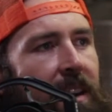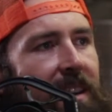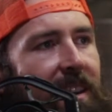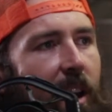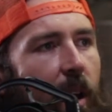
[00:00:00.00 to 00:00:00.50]

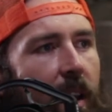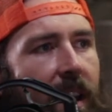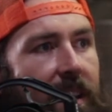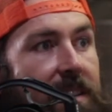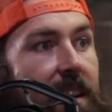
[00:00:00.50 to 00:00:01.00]

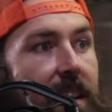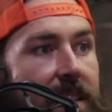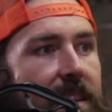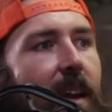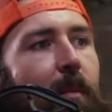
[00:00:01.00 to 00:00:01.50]
And it's an
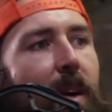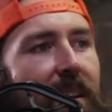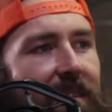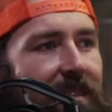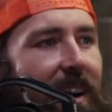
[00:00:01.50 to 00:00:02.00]

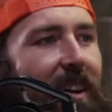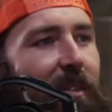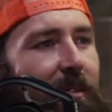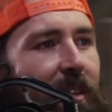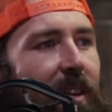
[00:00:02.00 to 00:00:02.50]
excitement value
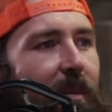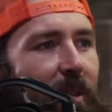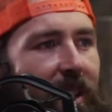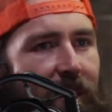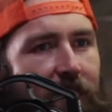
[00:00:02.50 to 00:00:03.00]
for him
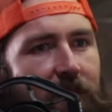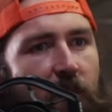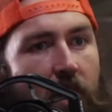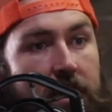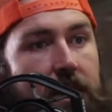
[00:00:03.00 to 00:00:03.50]
where he
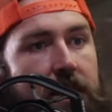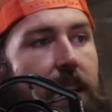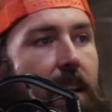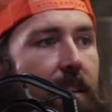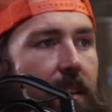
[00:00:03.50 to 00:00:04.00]
wants to
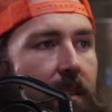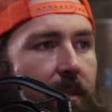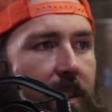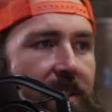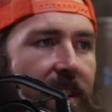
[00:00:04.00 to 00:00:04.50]
stay on the
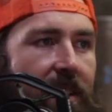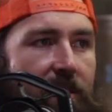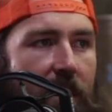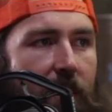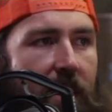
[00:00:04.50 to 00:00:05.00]
ridge and get
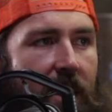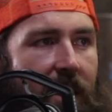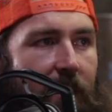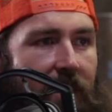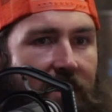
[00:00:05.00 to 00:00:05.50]
struck by
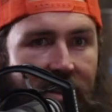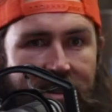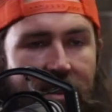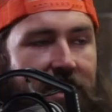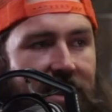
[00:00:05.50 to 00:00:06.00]
lightning
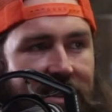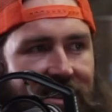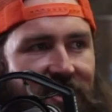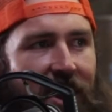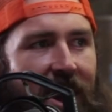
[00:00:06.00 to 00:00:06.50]
as long as he gets
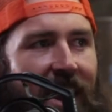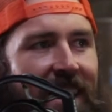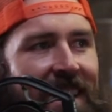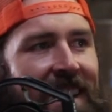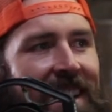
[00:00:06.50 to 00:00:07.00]
the shot.
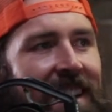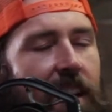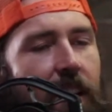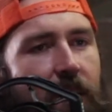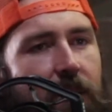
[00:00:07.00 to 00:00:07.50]

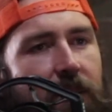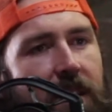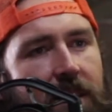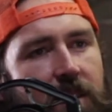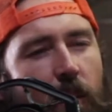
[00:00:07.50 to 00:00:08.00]

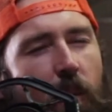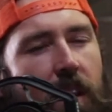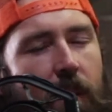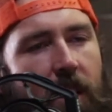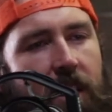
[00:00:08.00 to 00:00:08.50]
And so when
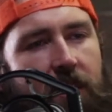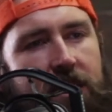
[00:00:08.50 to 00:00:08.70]
him and I do it